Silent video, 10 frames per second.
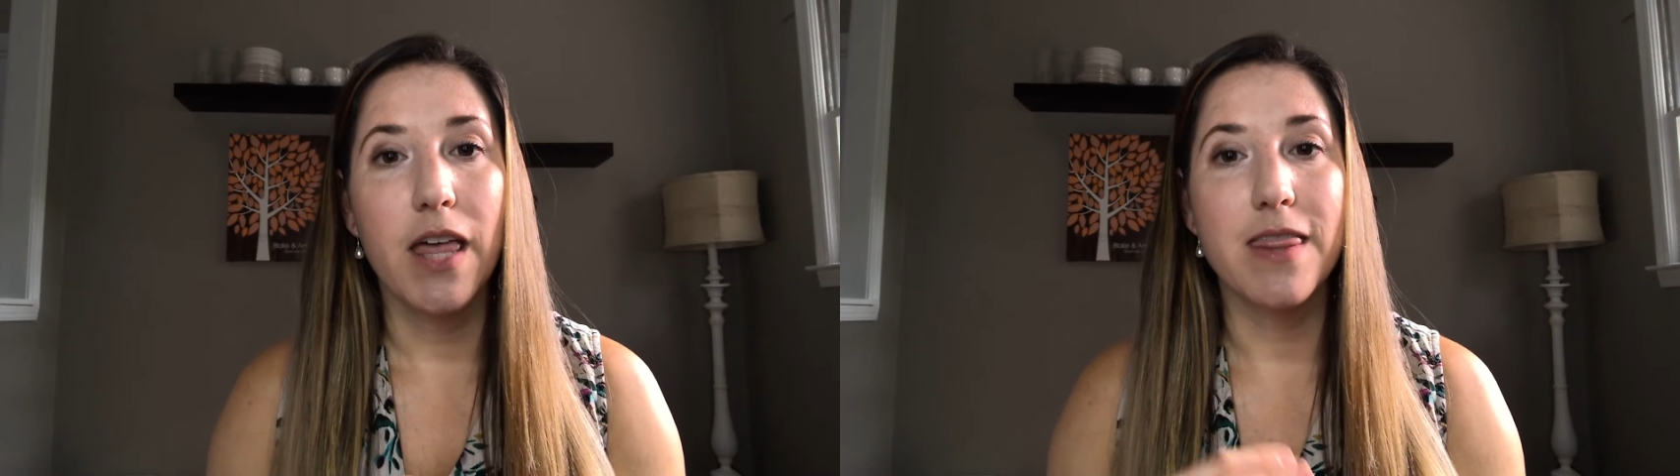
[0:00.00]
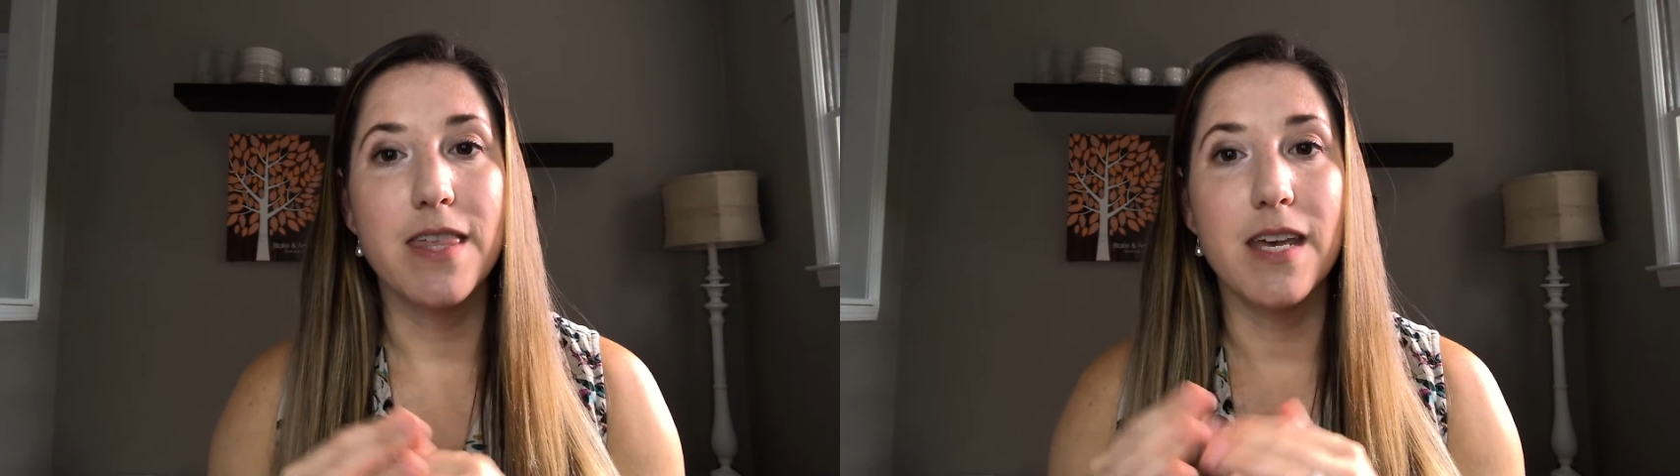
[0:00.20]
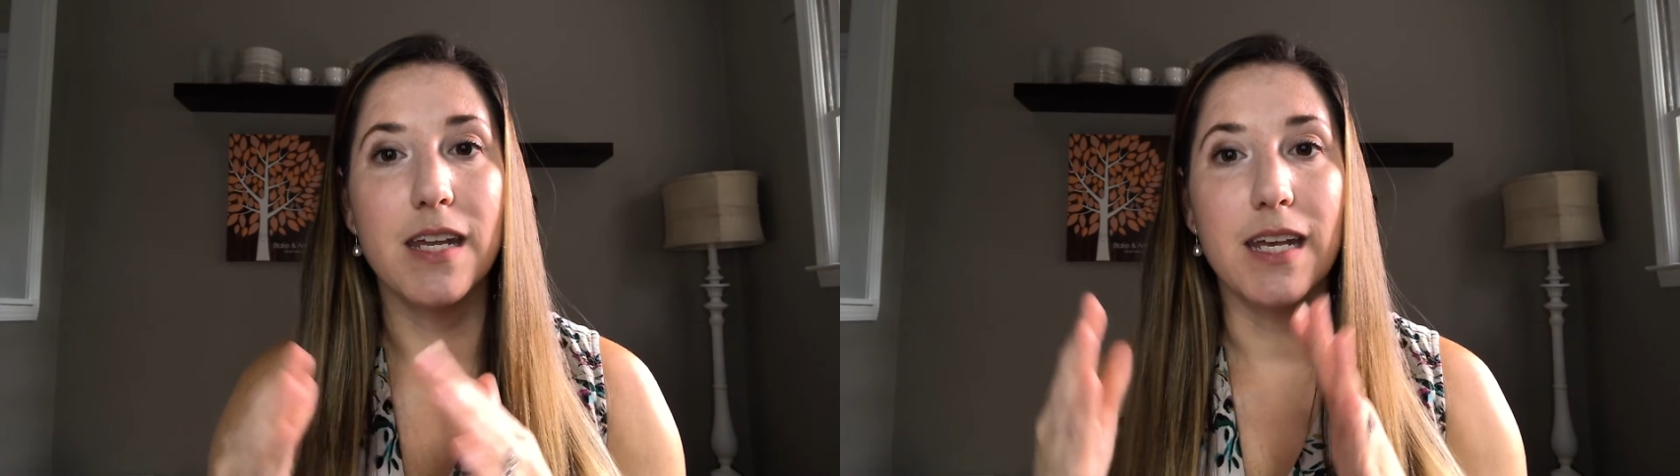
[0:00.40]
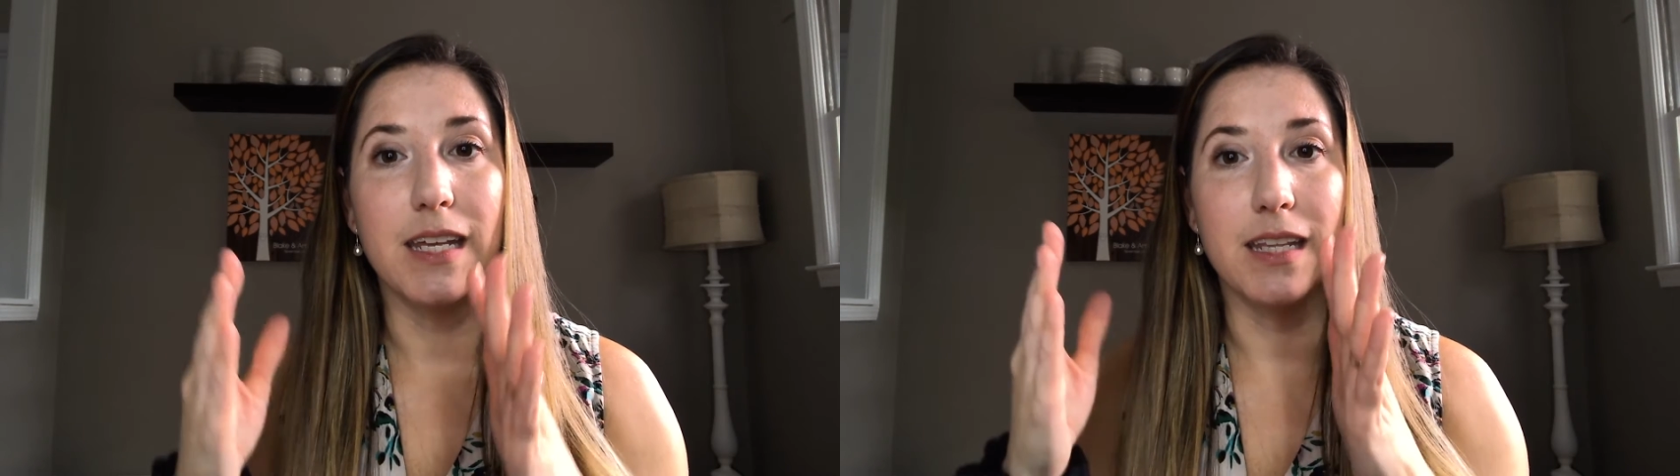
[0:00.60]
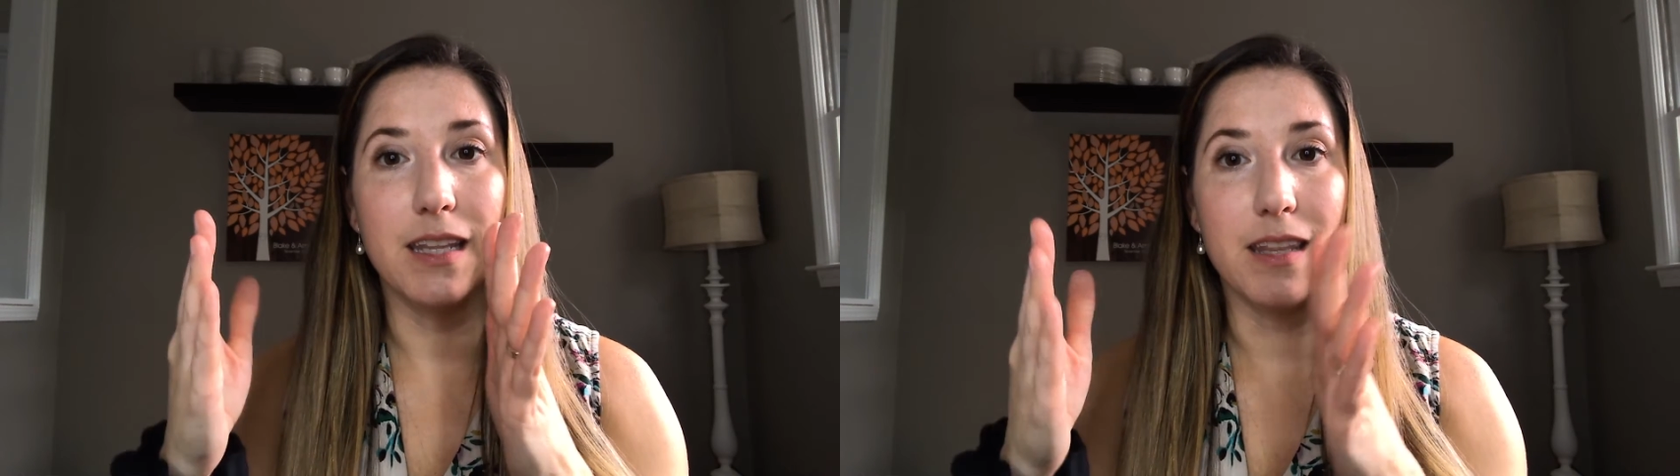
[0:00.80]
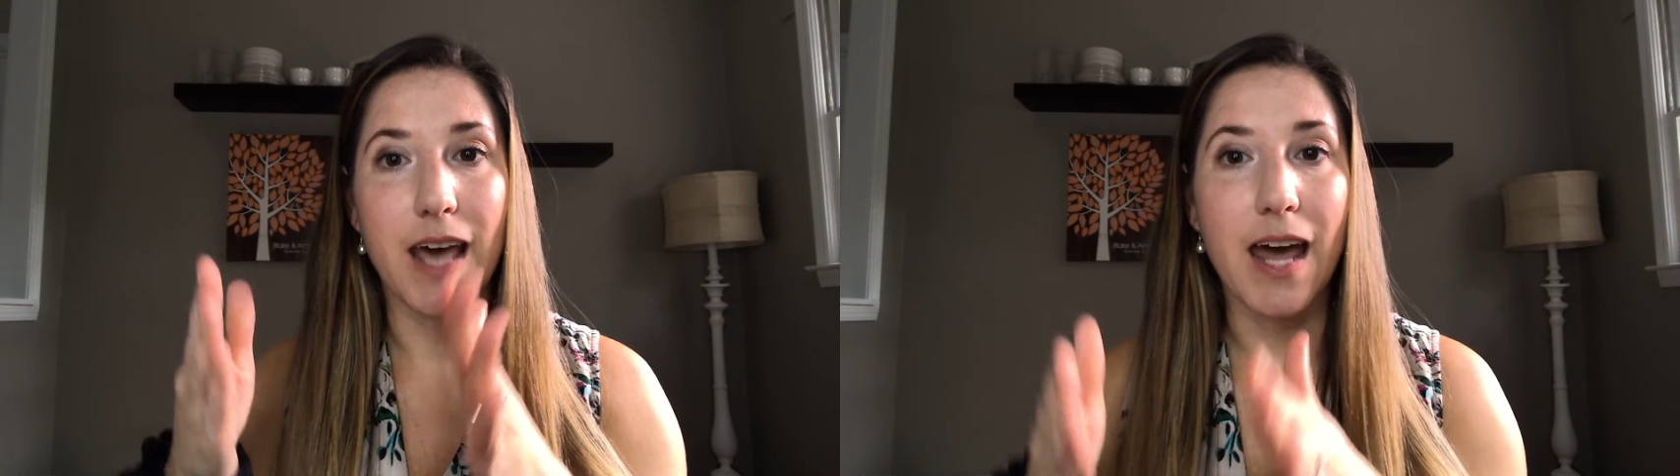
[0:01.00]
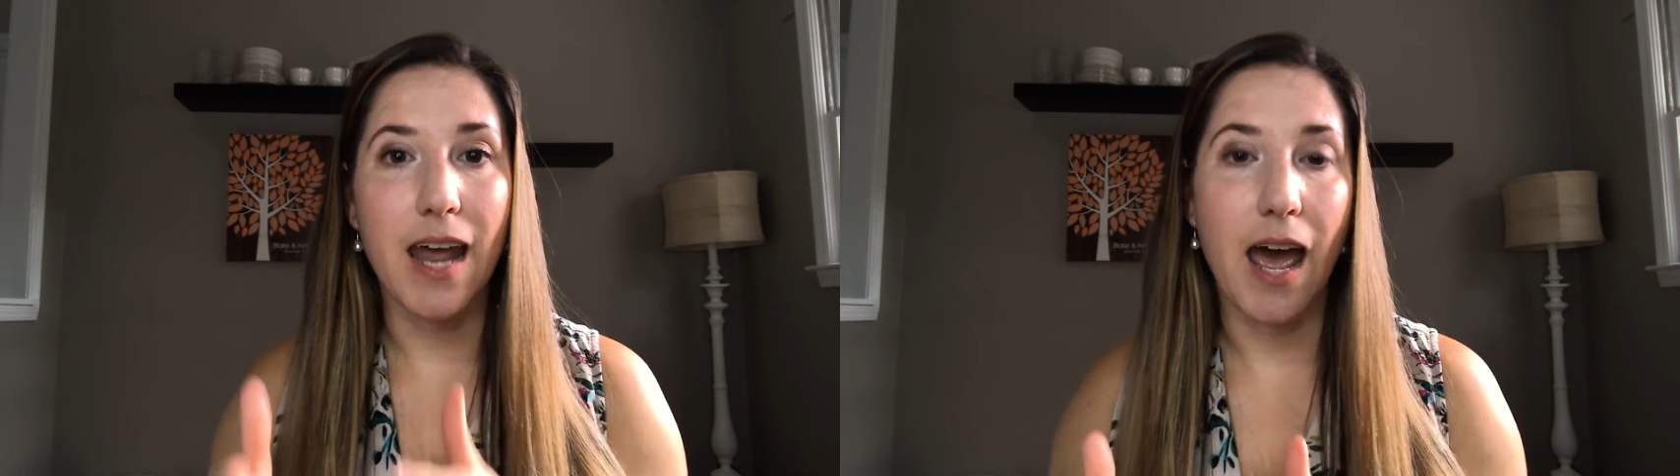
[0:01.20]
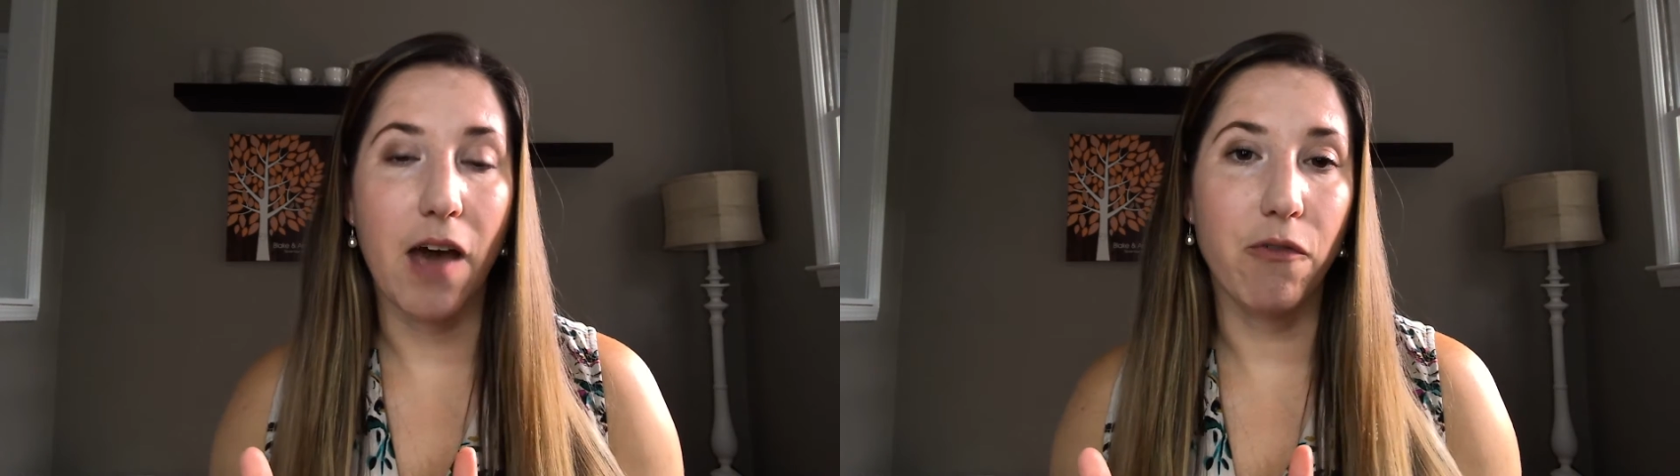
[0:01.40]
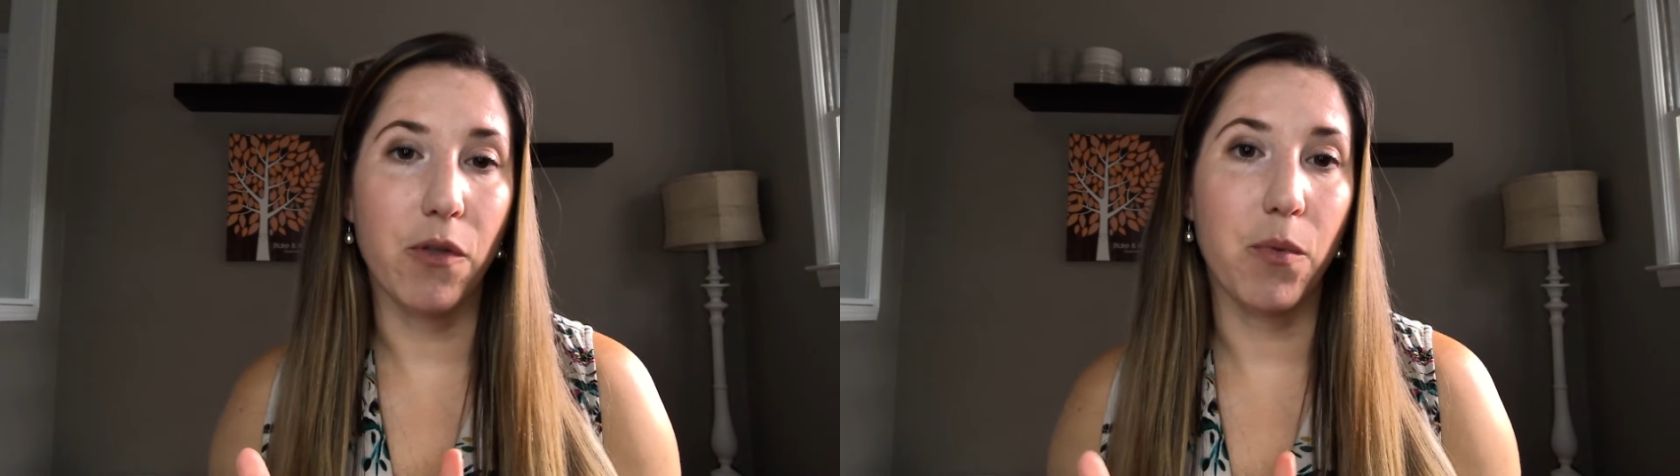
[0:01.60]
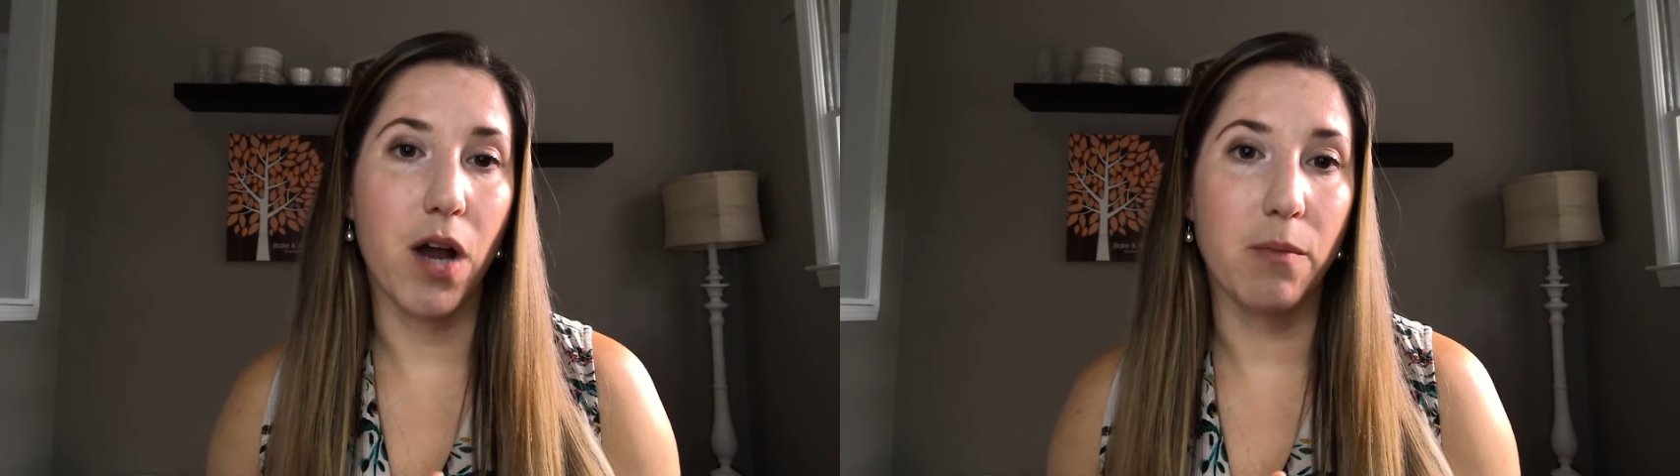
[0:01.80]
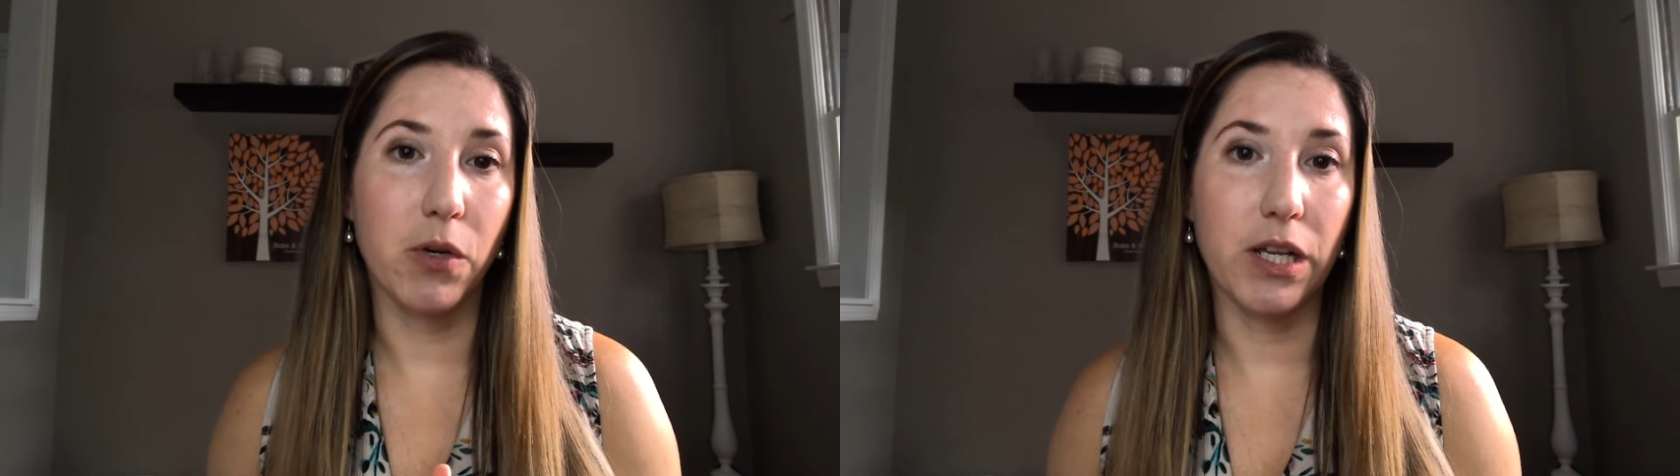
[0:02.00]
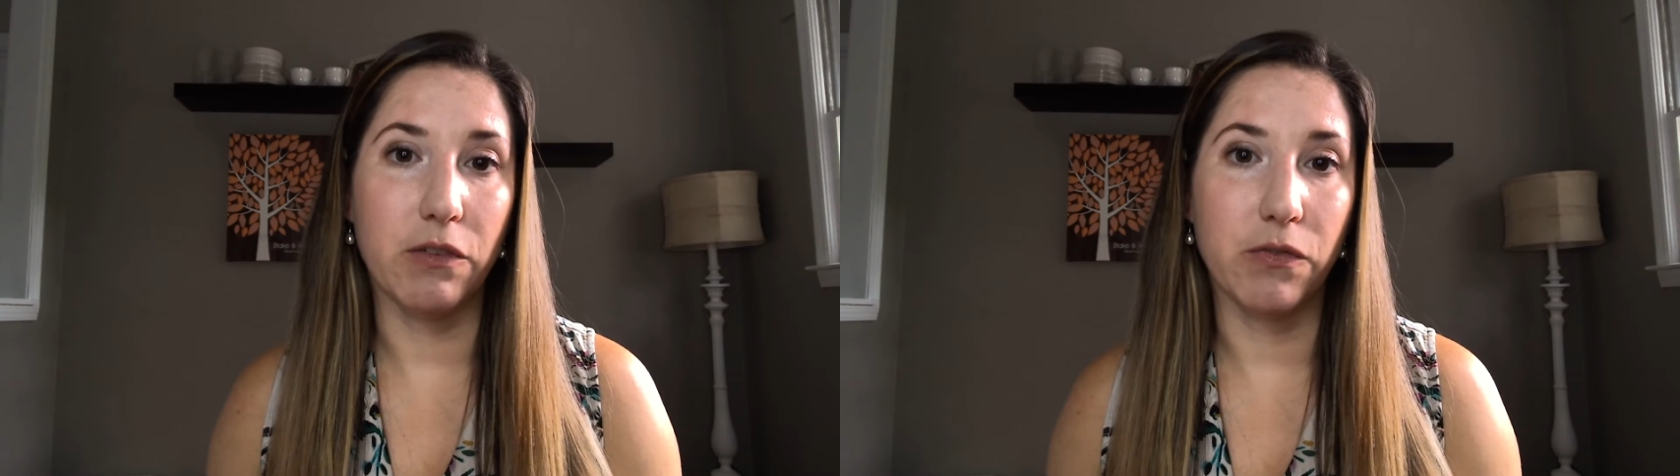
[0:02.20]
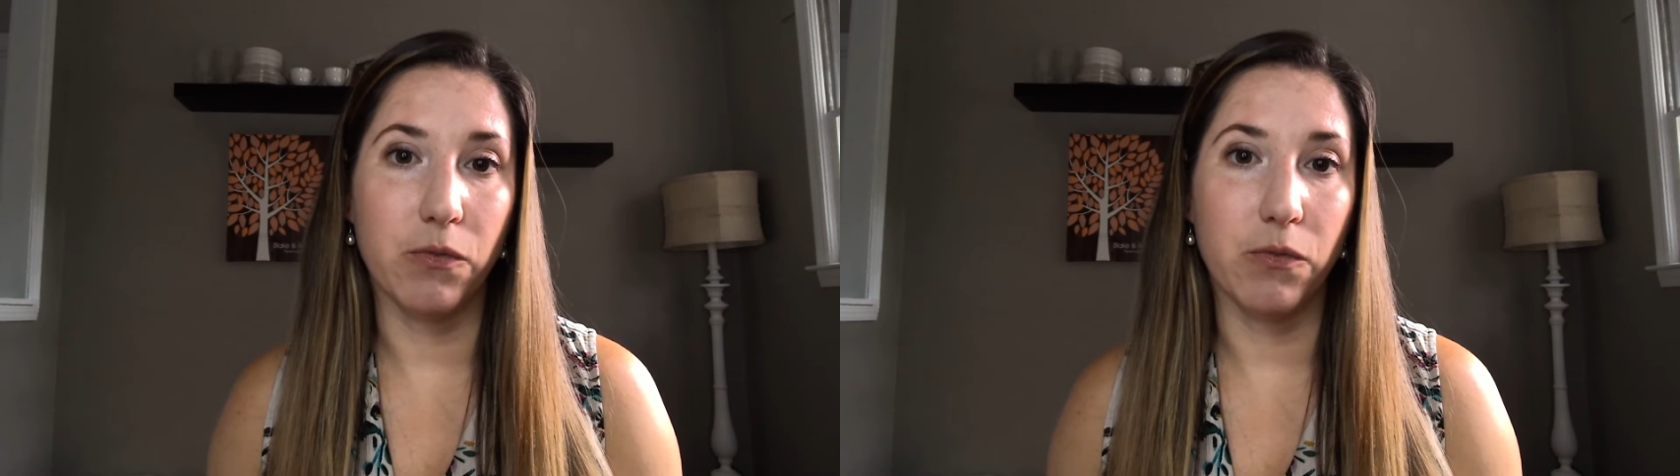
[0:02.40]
then that half of the property, if